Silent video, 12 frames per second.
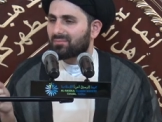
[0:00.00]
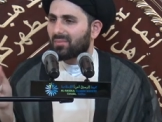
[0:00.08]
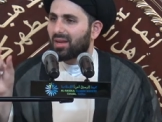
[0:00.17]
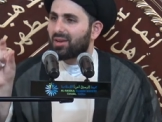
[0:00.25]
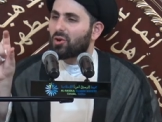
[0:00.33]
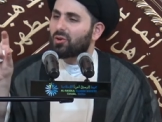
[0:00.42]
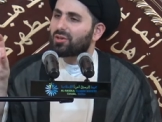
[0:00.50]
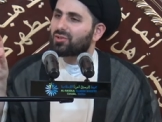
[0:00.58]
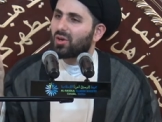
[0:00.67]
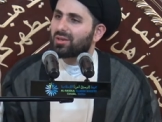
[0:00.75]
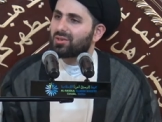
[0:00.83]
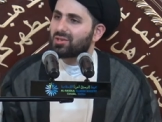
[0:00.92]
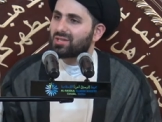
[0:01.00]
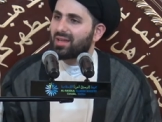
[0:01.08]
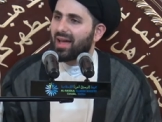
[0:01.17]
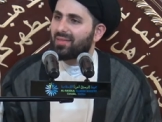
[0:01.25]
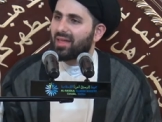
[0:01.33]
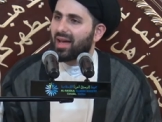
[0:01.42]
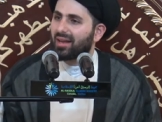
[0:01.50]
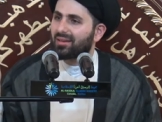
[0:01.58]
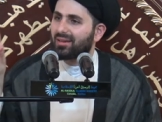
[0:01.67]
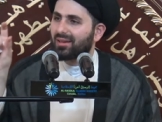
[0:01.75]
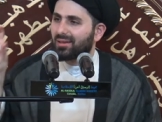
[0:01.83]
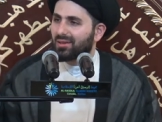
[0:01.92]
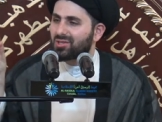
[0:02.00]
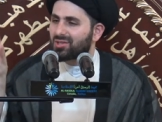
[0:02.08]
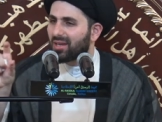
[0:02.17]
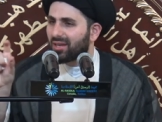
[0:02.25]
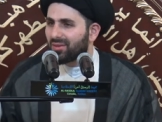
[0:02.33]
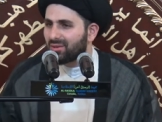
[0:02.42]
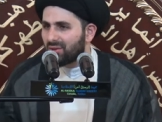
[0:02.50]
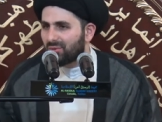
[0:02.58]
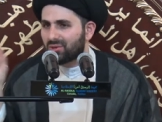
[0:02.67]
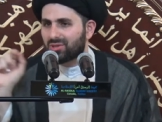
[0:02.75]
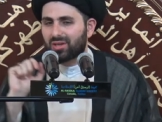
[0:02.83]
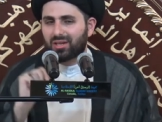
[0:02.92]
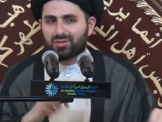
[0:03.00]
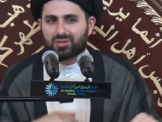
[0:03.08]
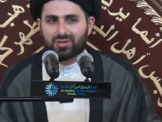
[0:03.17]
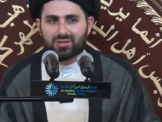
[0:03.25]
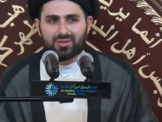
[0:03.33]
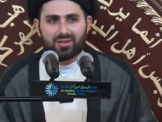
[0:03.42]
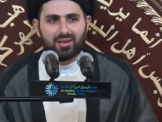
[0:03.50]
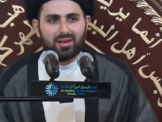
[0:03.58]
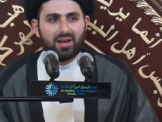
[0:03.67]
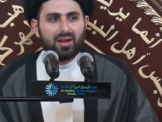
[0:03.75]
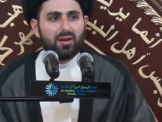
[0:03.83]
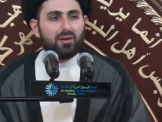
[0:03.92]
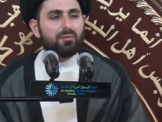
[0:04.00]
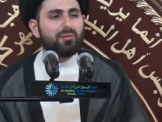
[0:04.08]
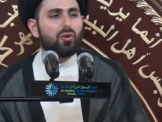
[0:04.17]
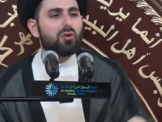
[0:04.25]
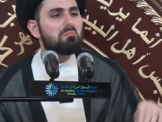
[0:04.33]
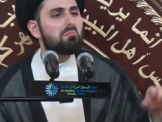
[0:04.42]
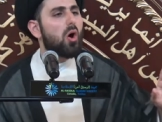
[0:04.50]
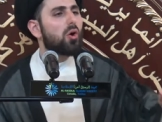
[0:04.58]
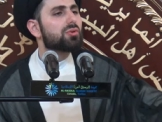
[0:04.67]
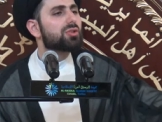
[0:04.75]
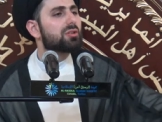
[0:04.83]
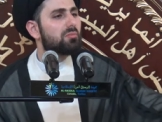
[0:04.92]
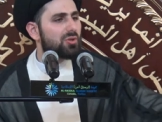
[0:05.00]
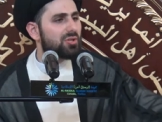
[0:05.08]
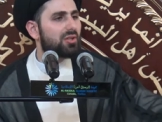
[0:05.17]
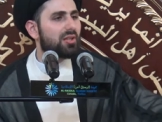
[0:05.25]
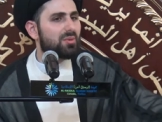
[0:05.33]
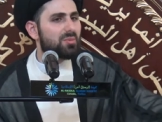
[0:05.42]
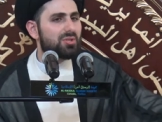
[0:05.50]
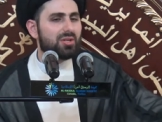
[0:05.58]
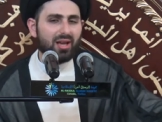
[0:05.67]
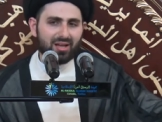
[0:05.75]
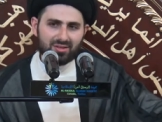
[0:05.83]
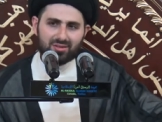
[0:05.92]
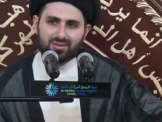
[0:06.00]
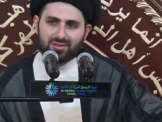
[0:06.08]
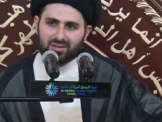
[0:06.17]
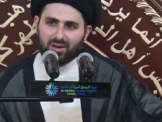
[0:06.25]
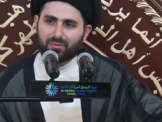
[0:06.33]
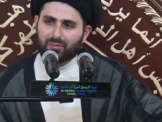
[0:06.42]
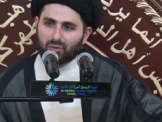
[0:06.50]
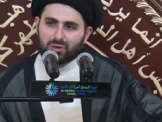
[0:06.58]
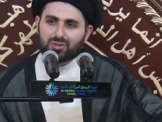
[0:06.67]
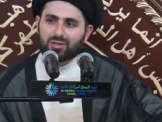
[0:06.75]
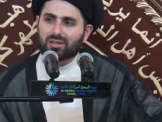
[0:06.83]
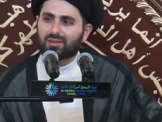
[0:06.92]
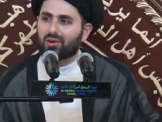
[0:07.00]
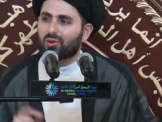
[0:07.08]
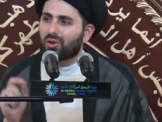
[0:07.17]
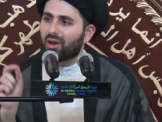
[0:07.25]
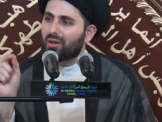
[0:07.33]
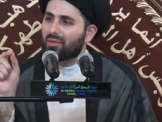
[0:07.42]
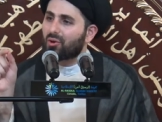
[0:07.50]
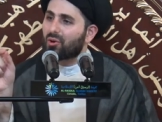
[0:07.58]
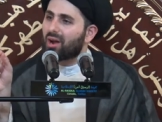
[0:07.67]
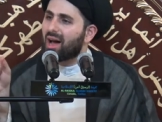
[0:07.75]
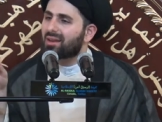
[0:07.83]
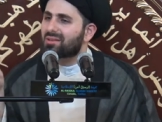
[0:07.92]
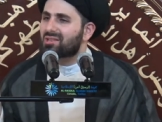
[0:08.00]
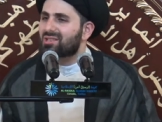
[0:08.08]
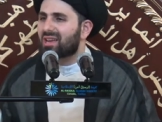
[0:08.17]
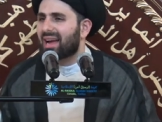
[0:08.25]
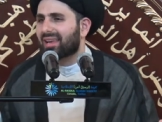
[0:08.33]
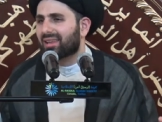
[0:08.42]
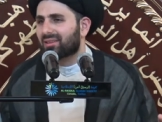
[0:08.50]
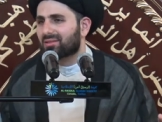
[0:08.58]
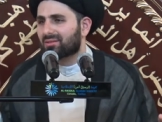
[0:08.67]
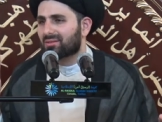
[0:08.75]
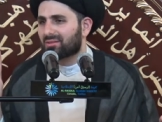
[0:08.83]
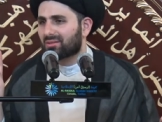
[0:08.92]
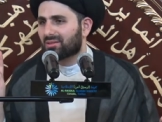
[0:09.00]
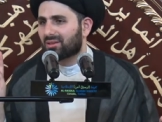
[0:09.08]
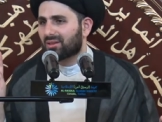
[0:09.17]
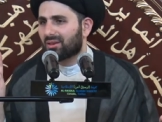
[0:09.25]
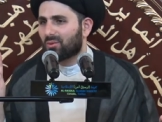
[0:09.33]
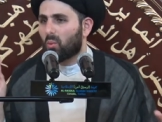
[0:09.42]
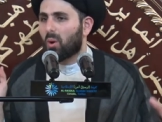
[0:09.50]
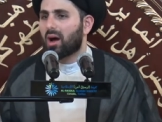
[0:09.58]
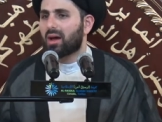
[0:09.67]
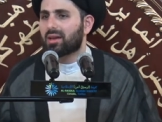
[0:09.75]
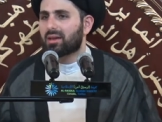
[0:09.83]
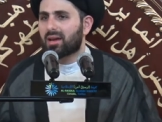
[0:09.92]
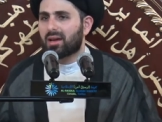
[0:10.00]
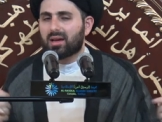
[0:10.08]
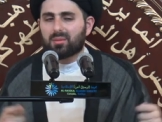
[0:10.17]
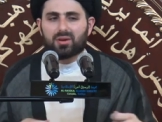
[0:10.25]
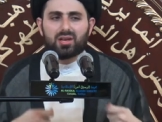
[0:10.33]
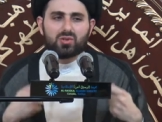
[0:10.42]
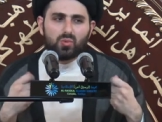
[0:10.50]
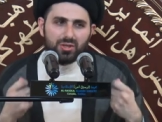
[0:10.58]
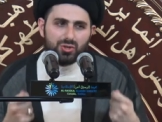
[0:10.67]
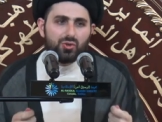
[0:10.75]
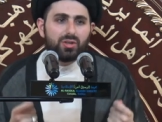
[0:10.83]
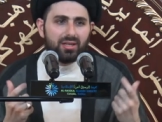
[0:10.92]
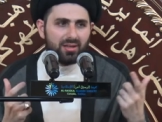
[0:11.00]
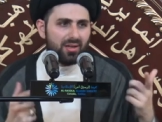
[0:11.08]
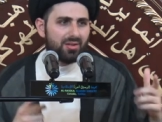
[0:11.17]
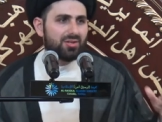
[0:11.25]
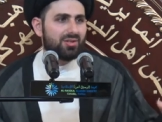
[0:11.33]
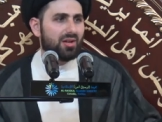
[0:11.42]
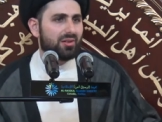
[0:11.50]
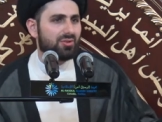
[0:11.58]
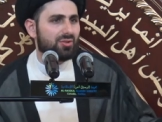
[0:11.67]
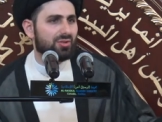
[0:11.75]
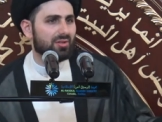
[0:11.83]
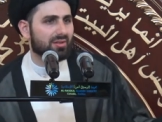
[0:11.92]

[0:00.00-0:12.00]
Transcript: In order to understand that, let's take this through stages. For most Muslims, yes, unfortunately, the, Quran is silent. Why? Because we treat it as such.